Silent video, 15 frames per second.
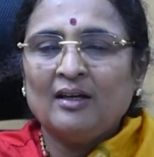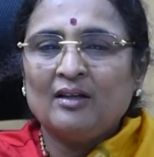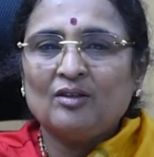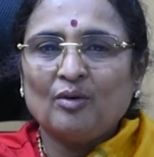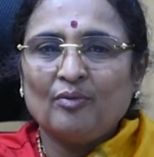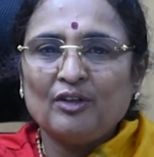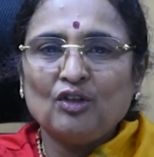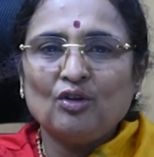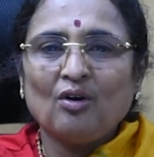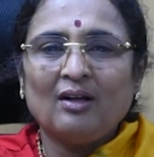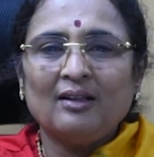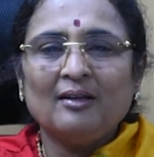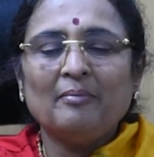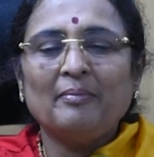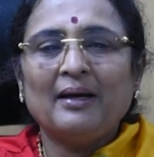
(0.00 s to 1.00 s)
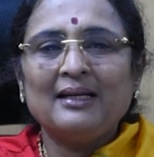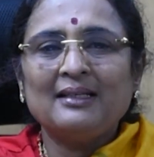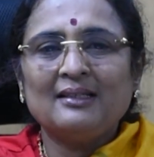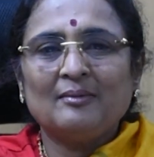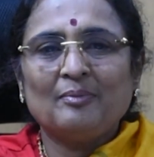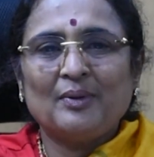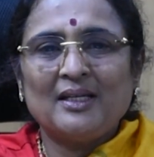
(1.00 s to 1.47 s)
So wish you all the
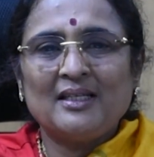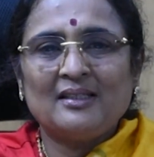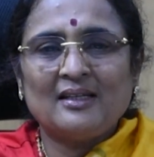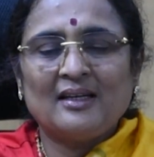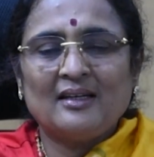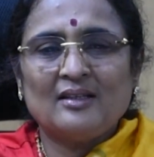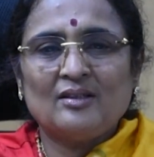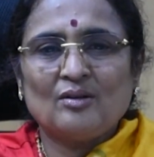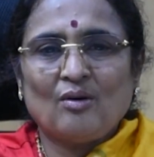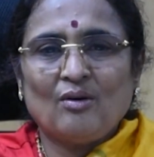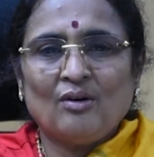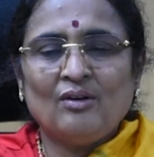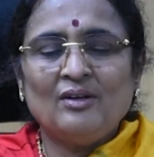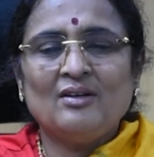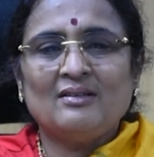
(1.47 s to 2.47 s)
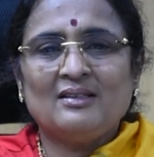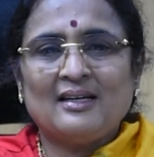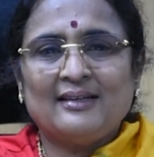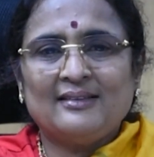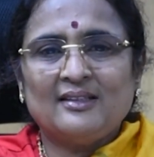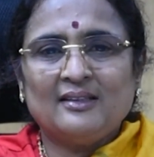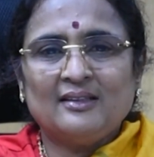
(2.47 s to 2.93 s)
best. Please send us all your
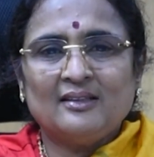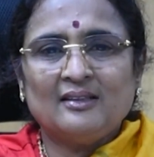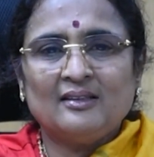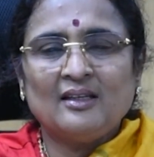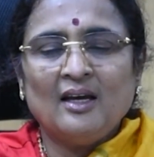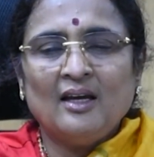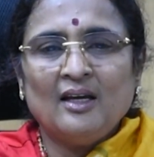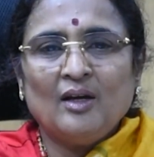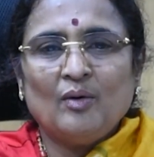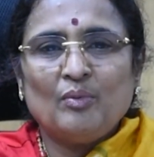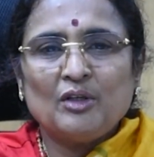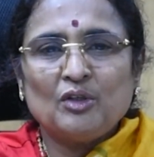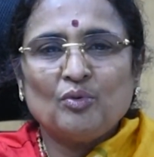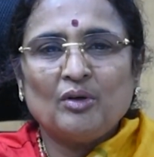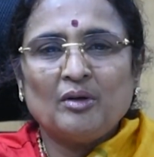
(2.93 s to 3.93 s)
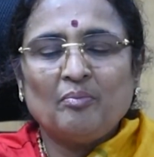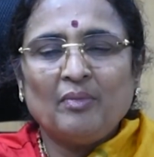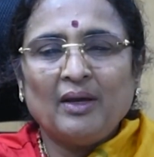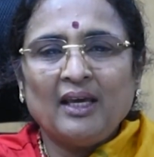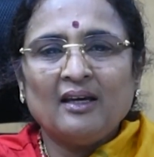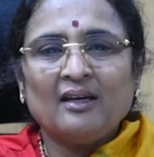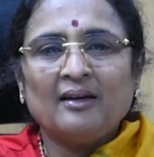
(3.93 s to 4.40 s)
suggestions which would
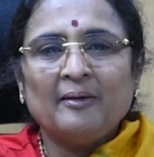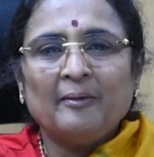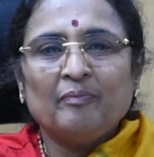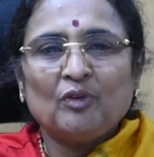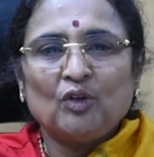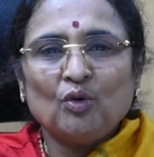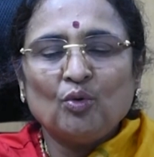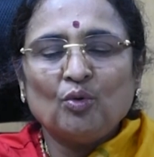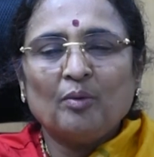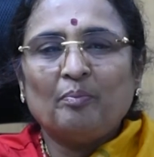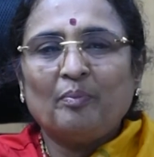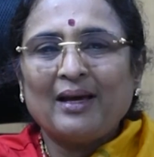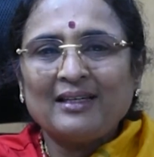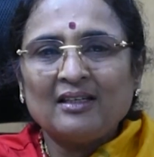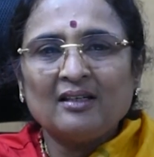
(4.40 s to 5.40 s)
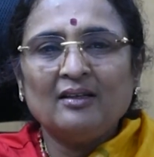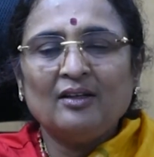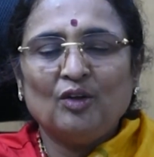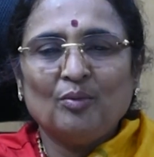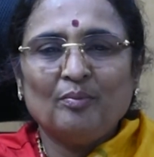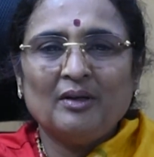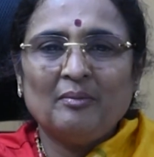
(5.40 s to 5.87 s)
make you better
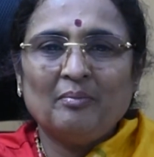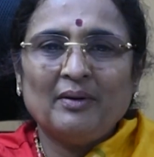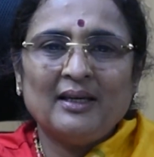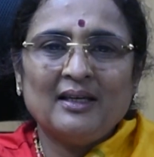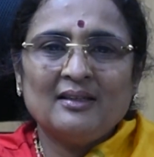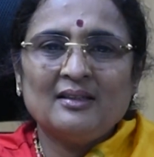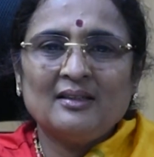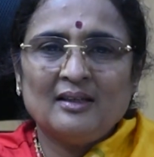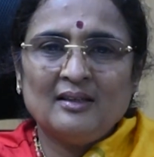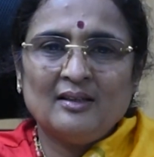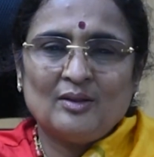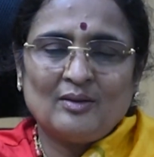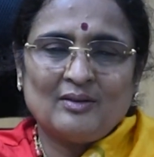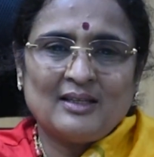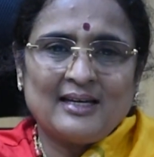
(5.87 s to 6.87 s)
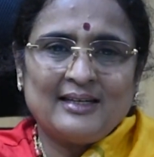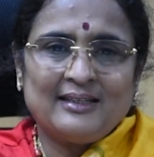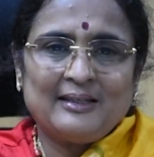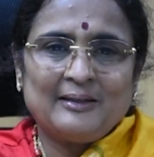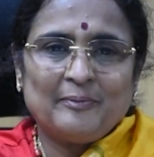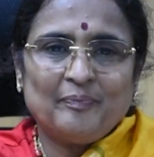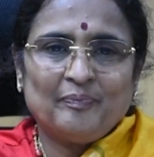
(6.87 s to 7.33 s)
human beings in
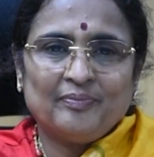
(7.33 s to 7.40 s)
society.